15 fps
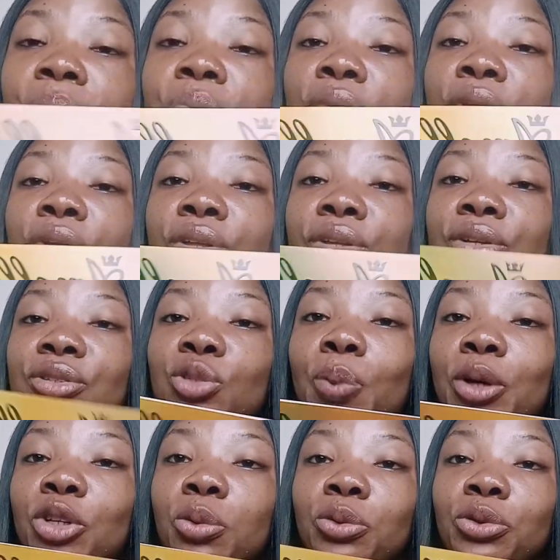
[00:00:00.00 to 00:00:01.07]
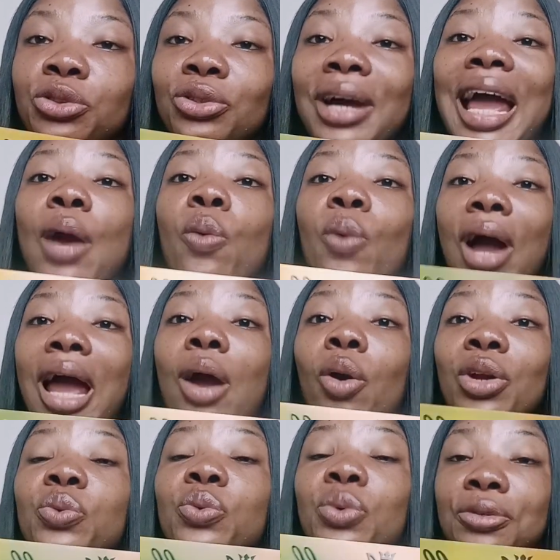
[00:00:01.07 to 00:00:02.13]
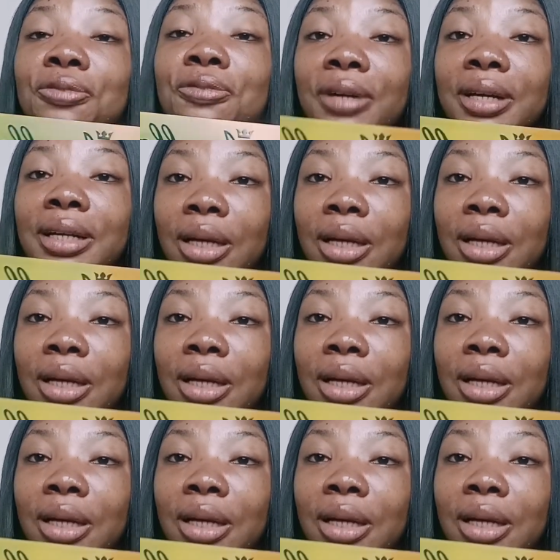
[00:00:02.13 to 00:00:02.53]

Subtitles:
spoilable draw." I always want to find out.